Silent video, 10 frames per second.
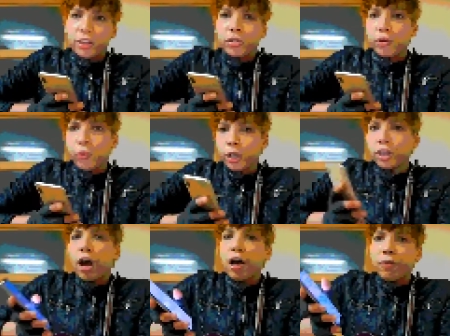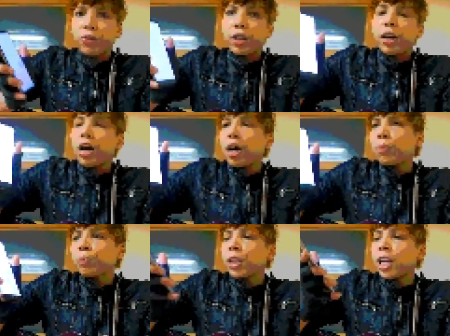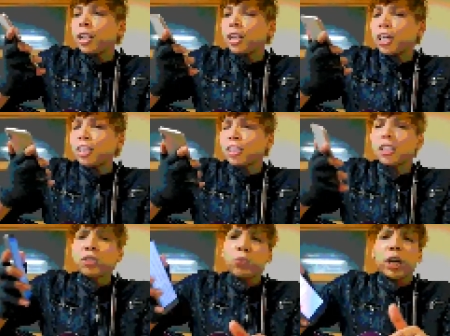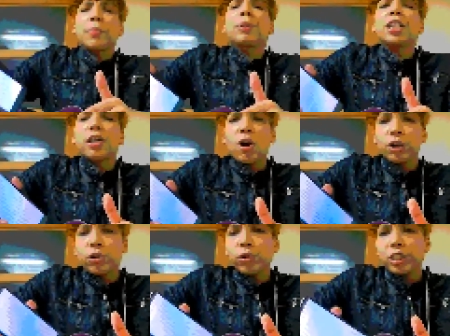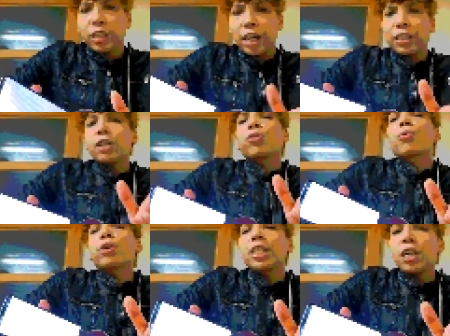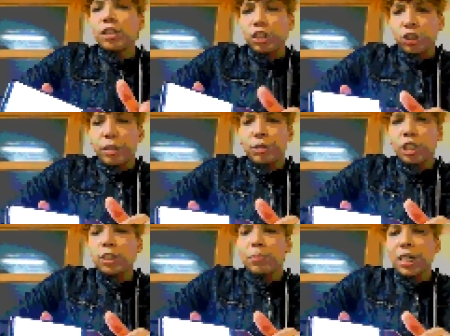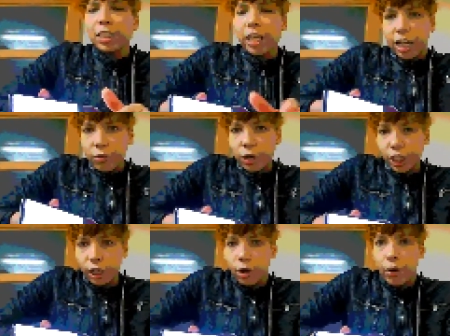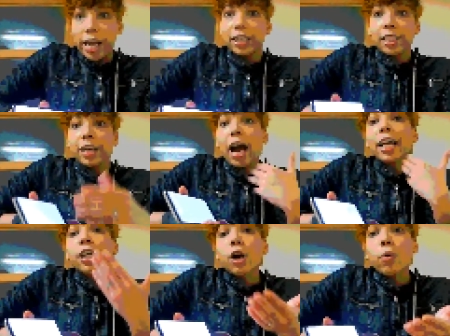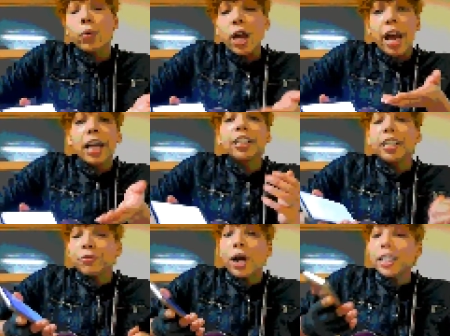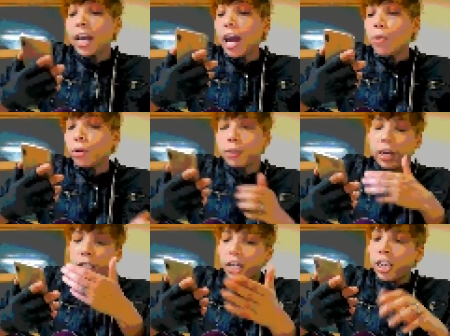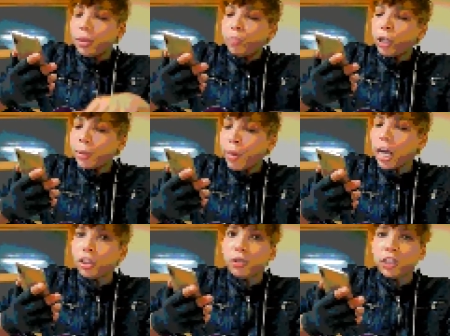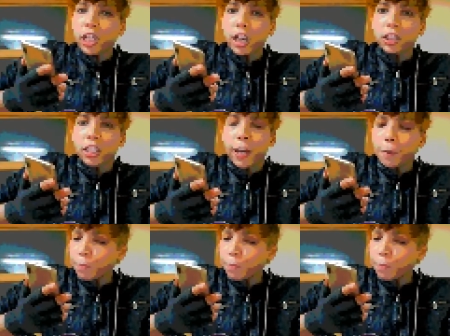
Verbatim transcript: to the word love. Um, and th this Wikipedia article is not the authority on descriptions because anyone can go edit it. I can go edit it right now and, and put in my two say and say,